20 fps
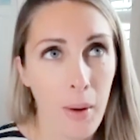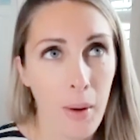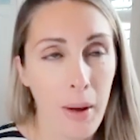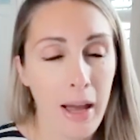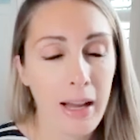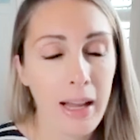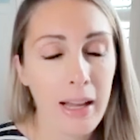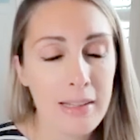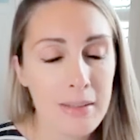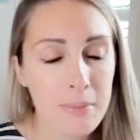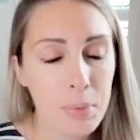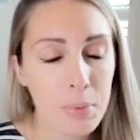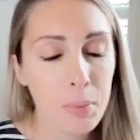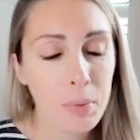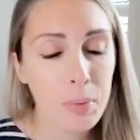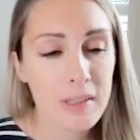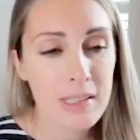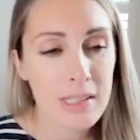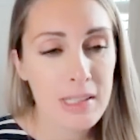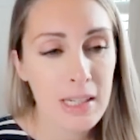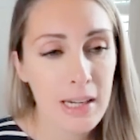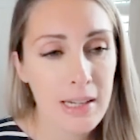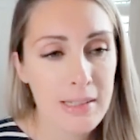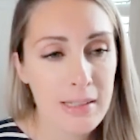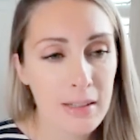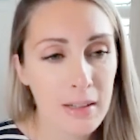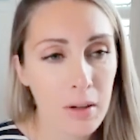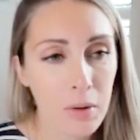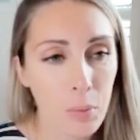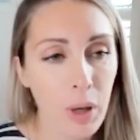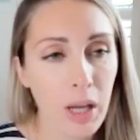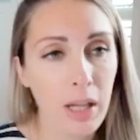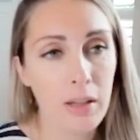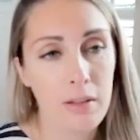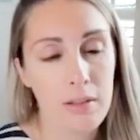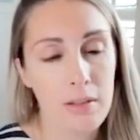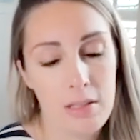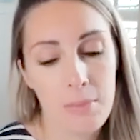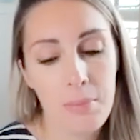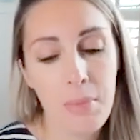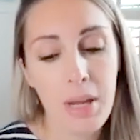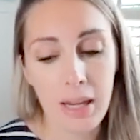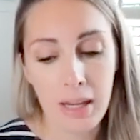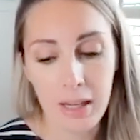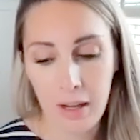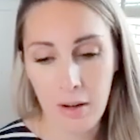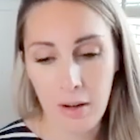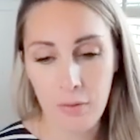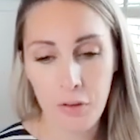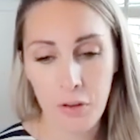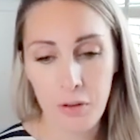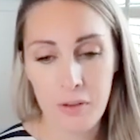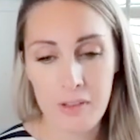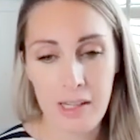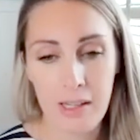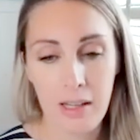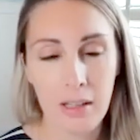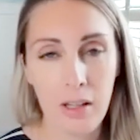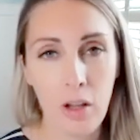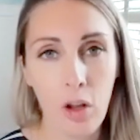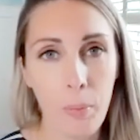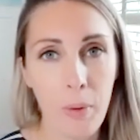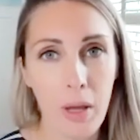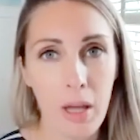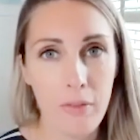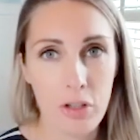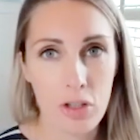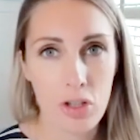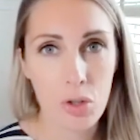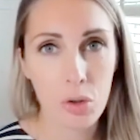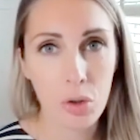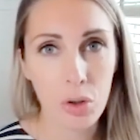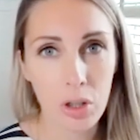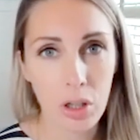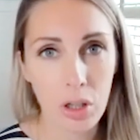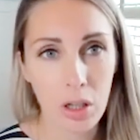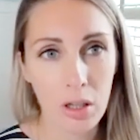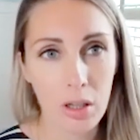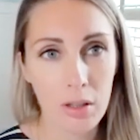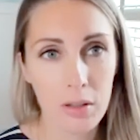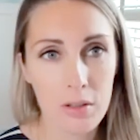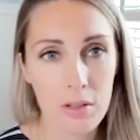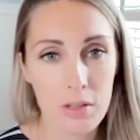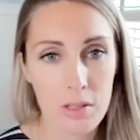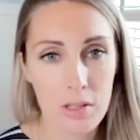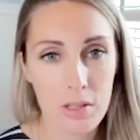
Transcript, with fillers: I guess publicity is, well, to me, it feels like a little bit of a shortcut,